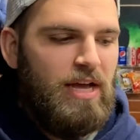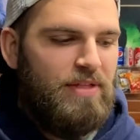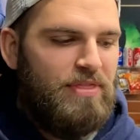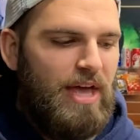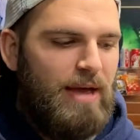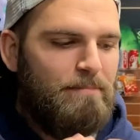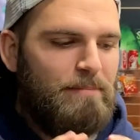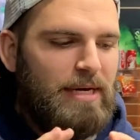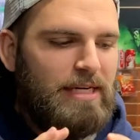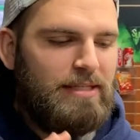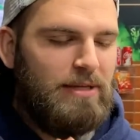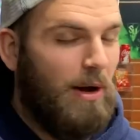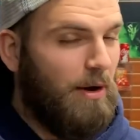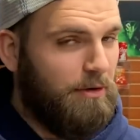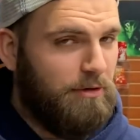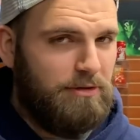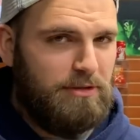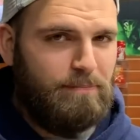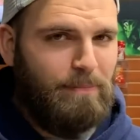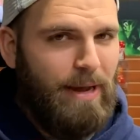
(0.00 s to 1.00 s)
That
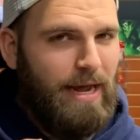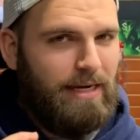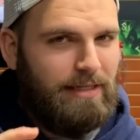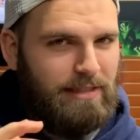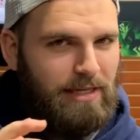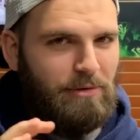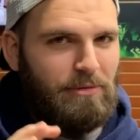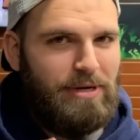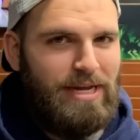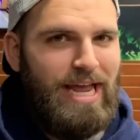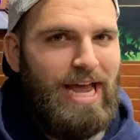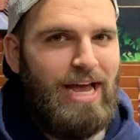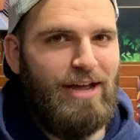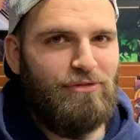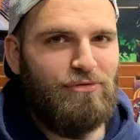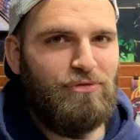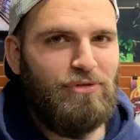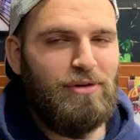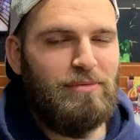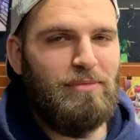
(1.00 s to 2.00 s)
McDonald's pack that we
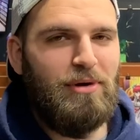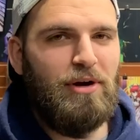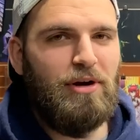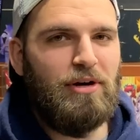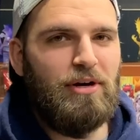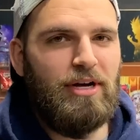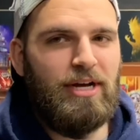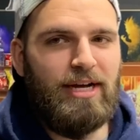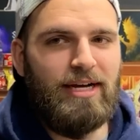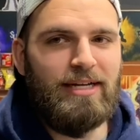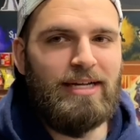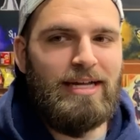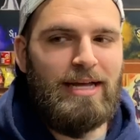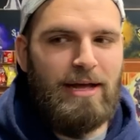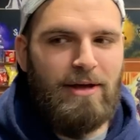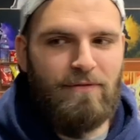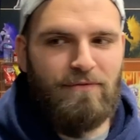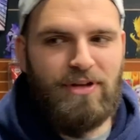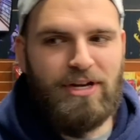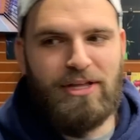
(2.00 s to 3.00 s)
had from our uh,
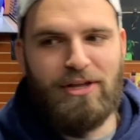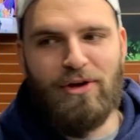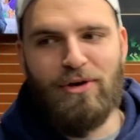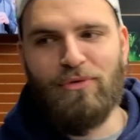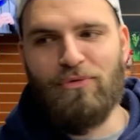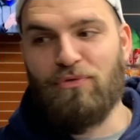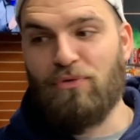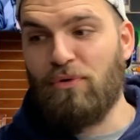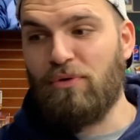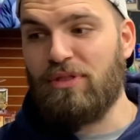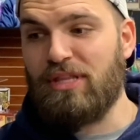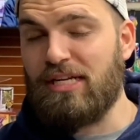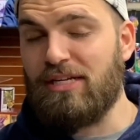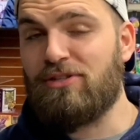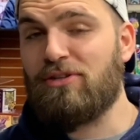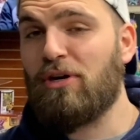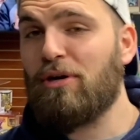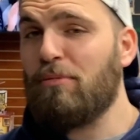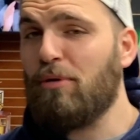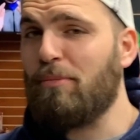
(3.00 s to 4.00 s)
video for the
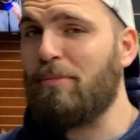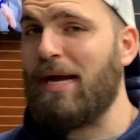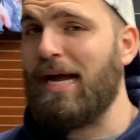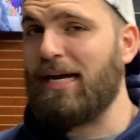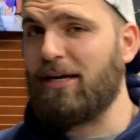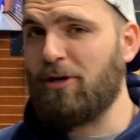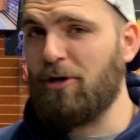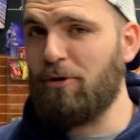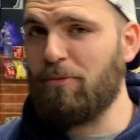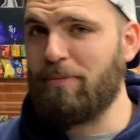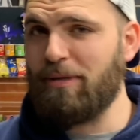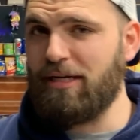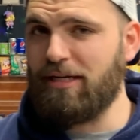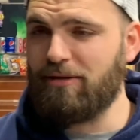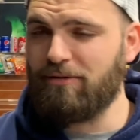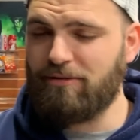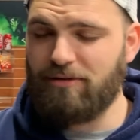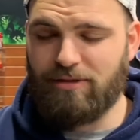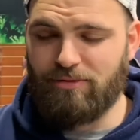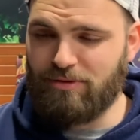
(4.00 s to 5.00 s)
TurboPack
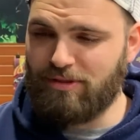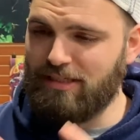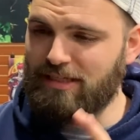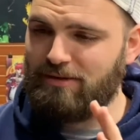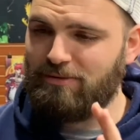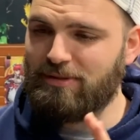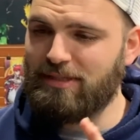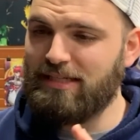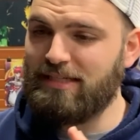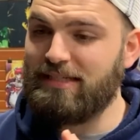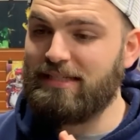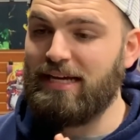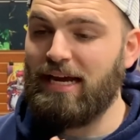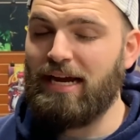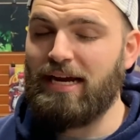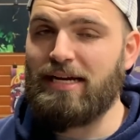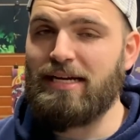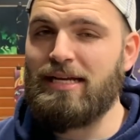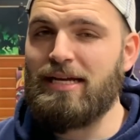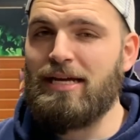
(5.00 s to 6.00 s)
opening, it was, it was
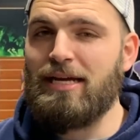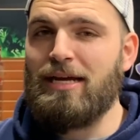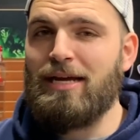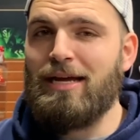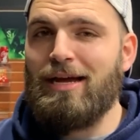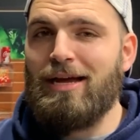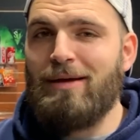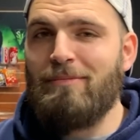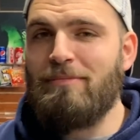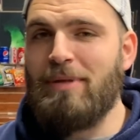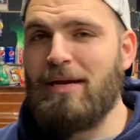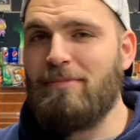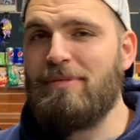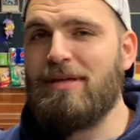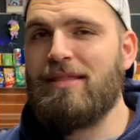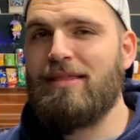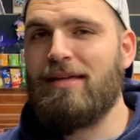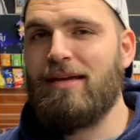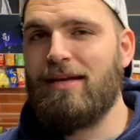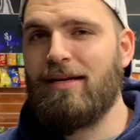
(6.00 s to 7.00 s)
insane, made me
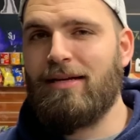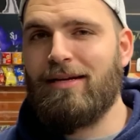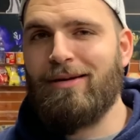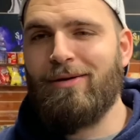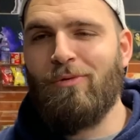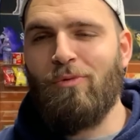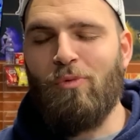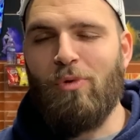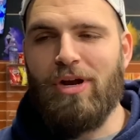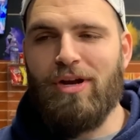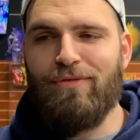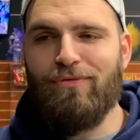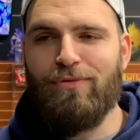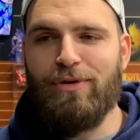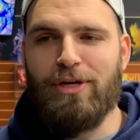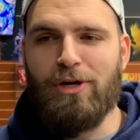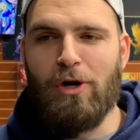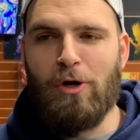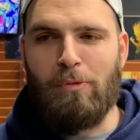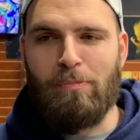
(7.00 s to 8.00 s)
think, what if
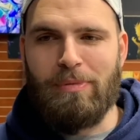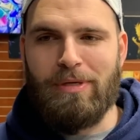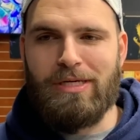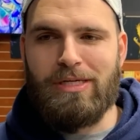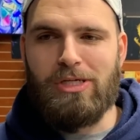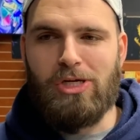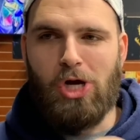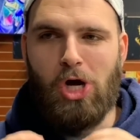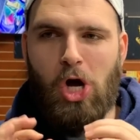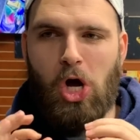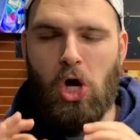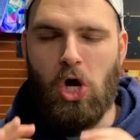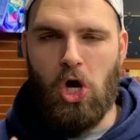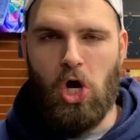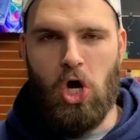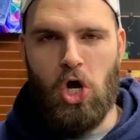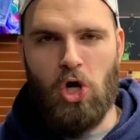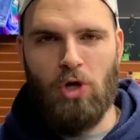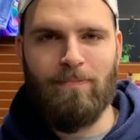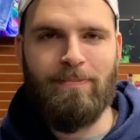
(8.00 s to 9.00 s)
we opened
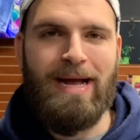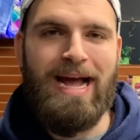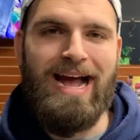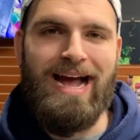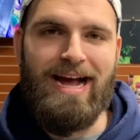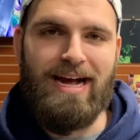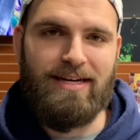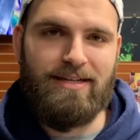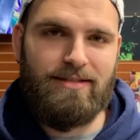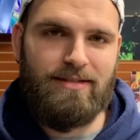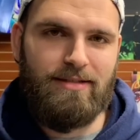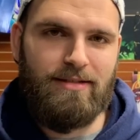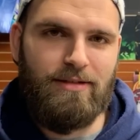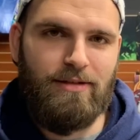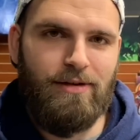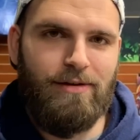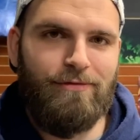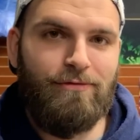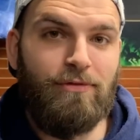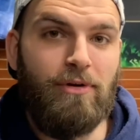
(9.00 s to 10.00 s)
all packs
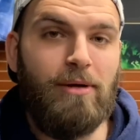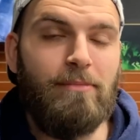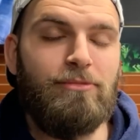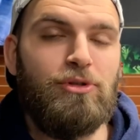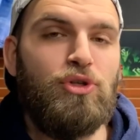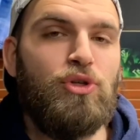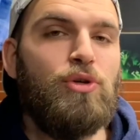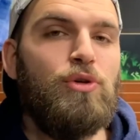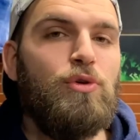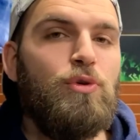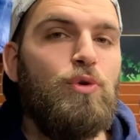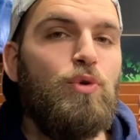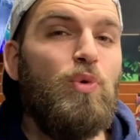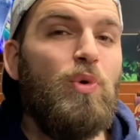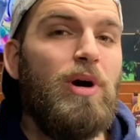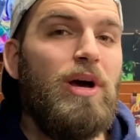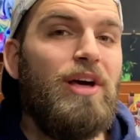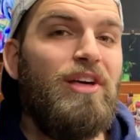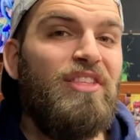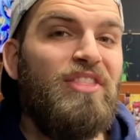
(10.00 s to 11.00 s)
from
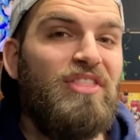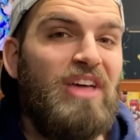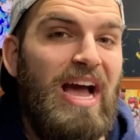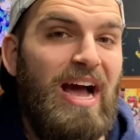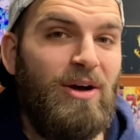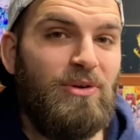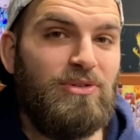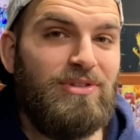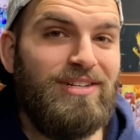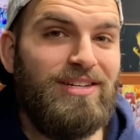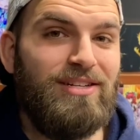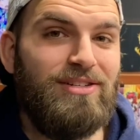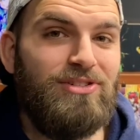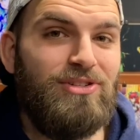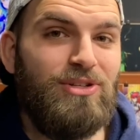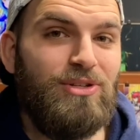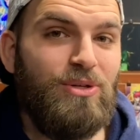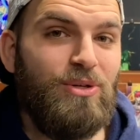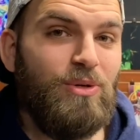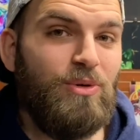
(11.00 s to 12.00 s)

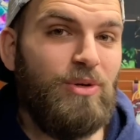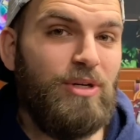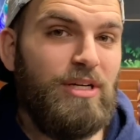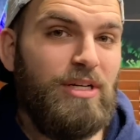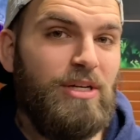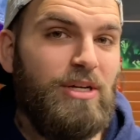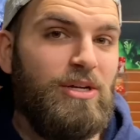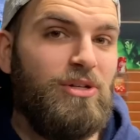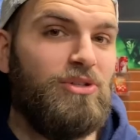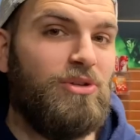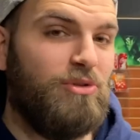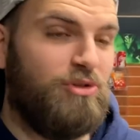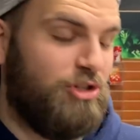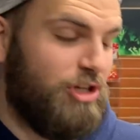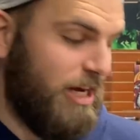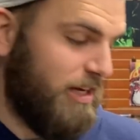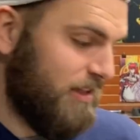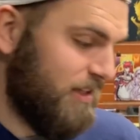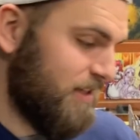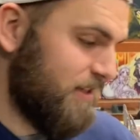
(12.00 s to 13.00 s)
2002? So
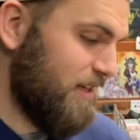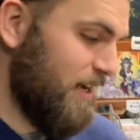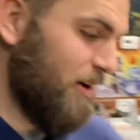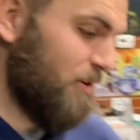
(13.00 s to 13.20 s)
check this